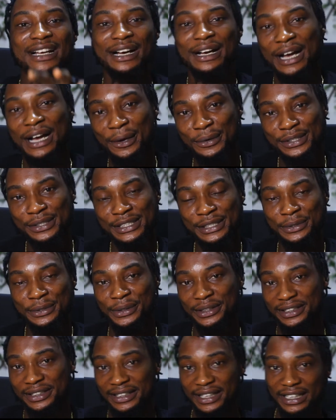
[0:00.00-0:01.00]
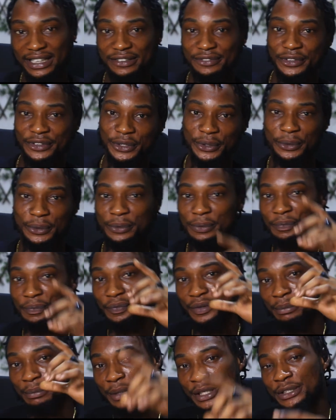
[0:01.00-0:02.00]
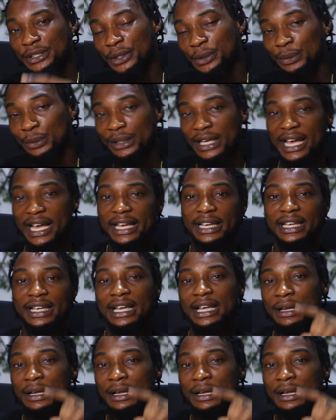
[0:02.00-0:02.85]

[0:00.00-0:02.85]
I'll see you on the next video. Make sure you like,